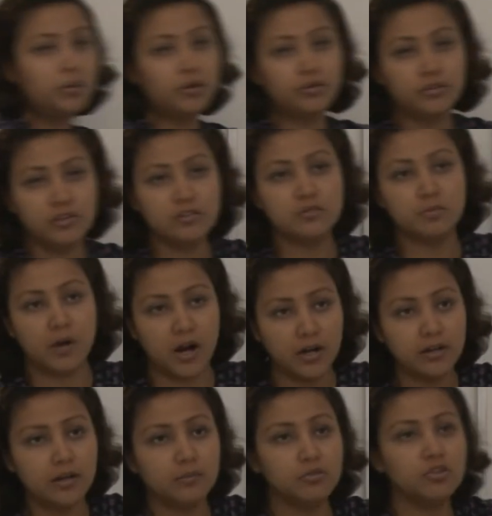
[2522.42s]
about this
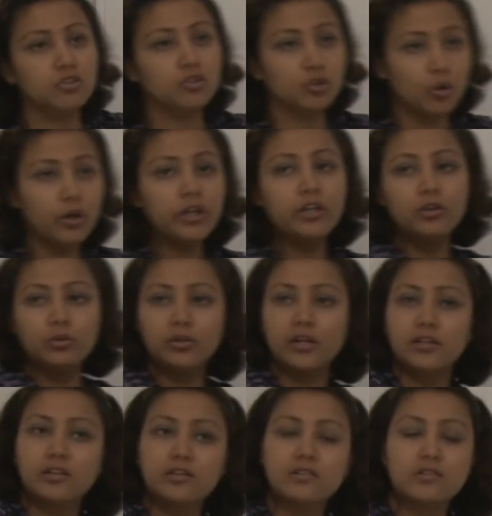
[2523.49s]
part. I am just showing you
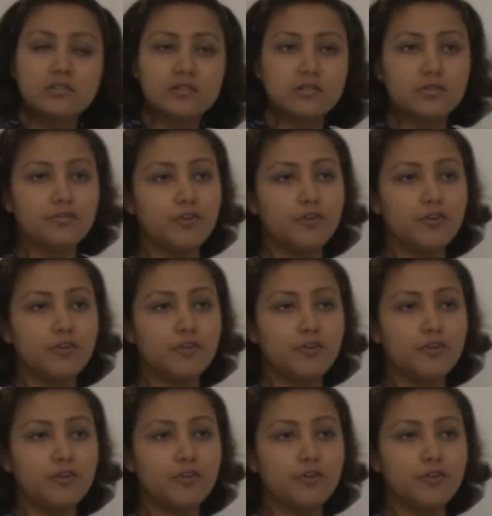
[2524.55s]
that this is the